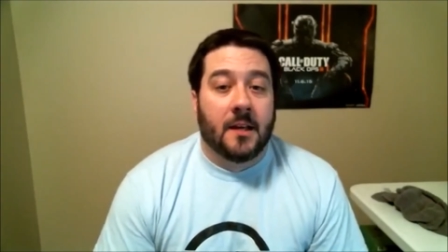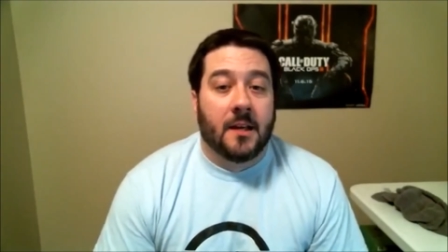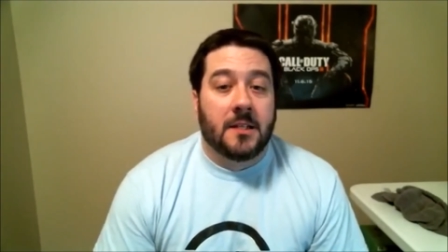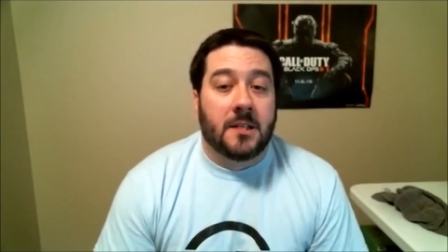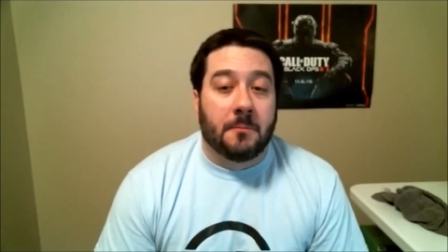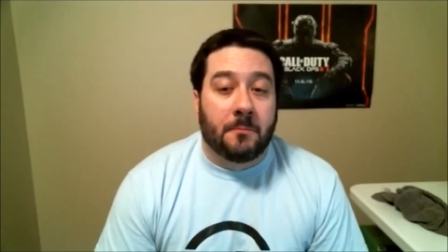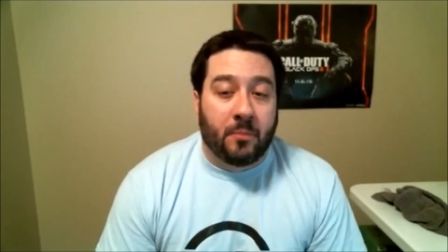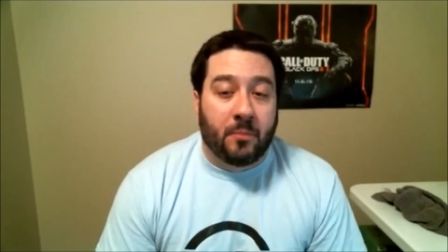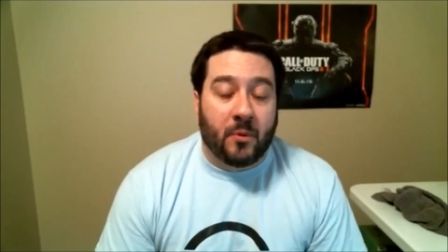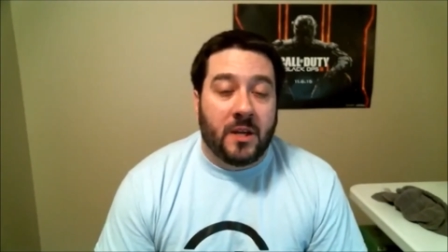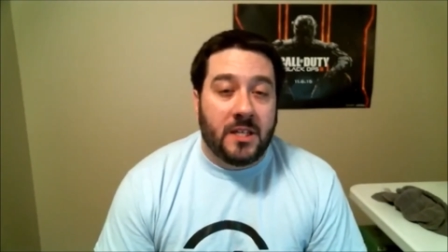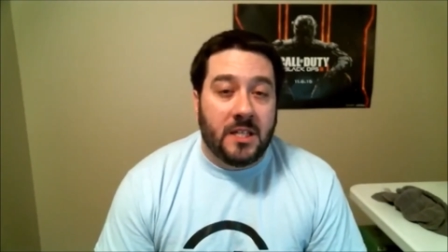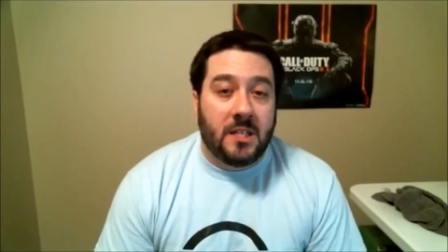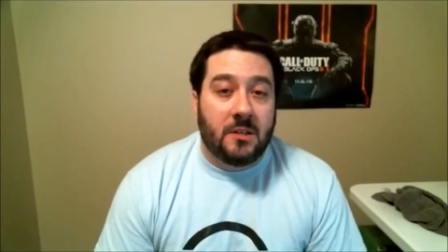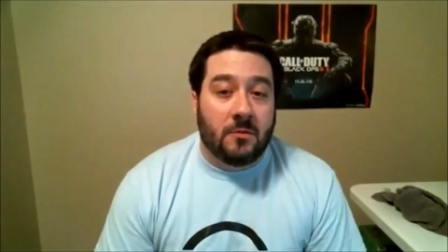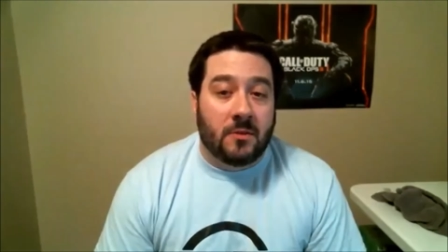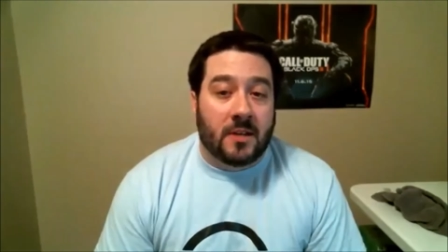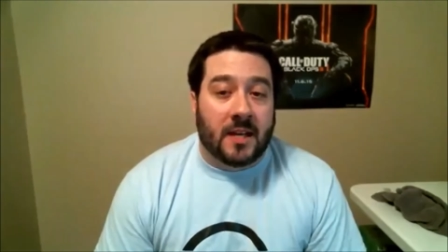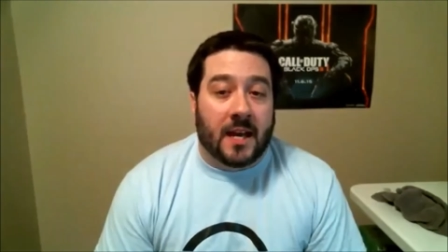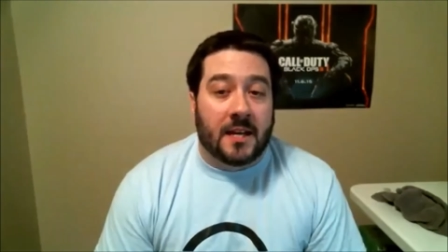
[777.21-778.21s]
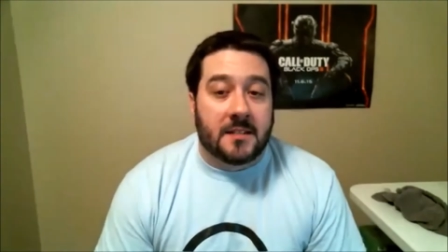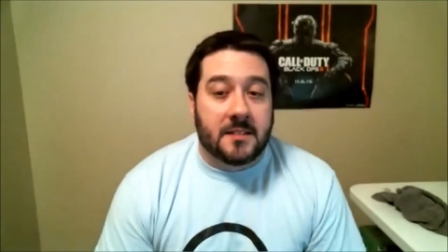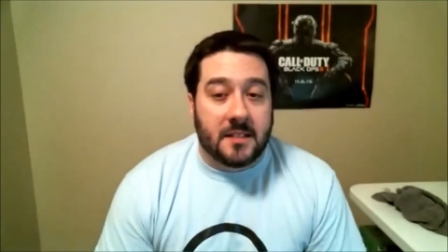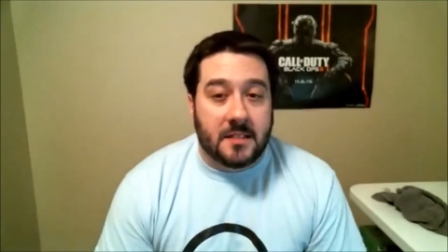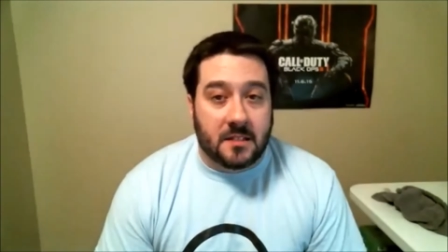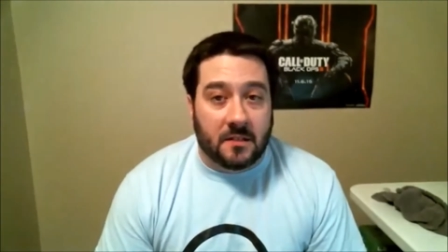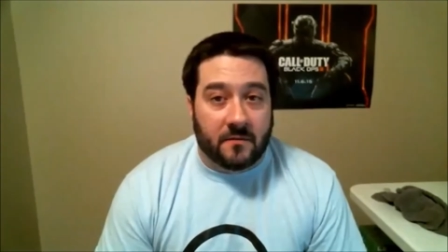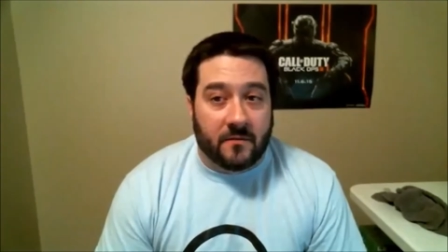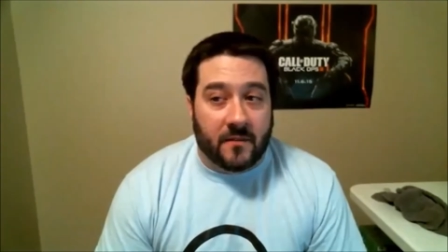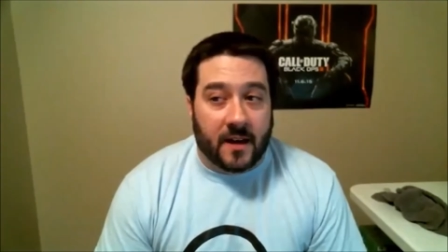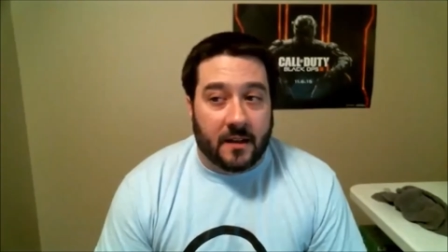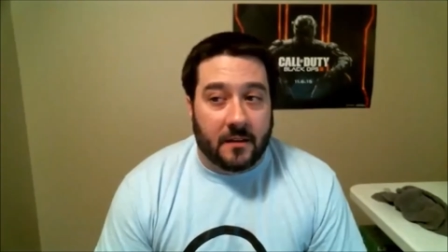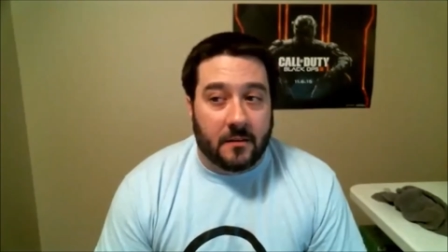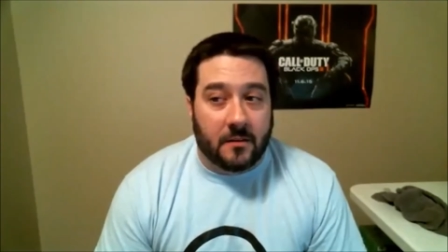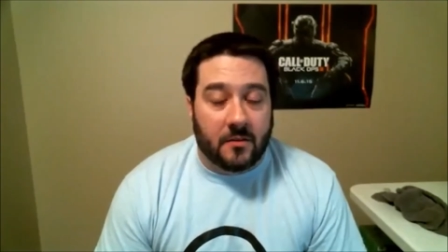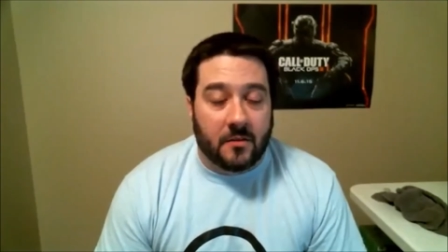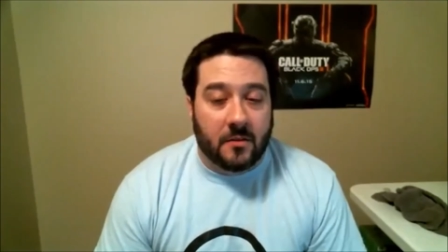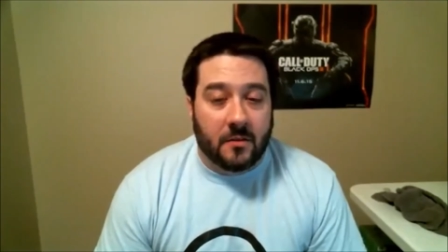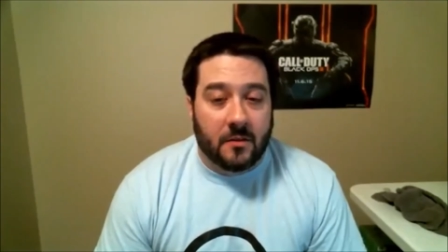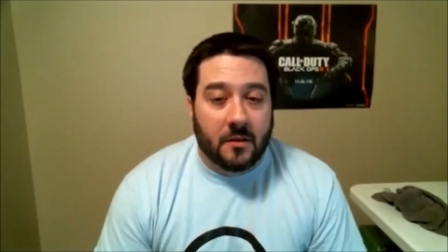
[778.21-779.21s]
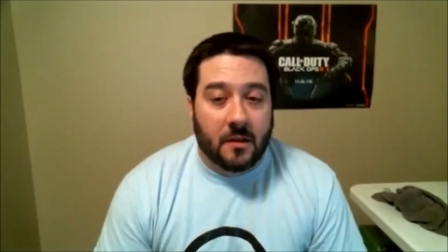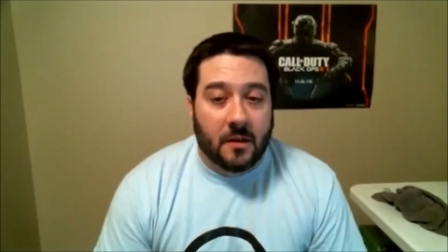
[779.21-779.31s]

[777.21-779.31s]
to bring you guys these events.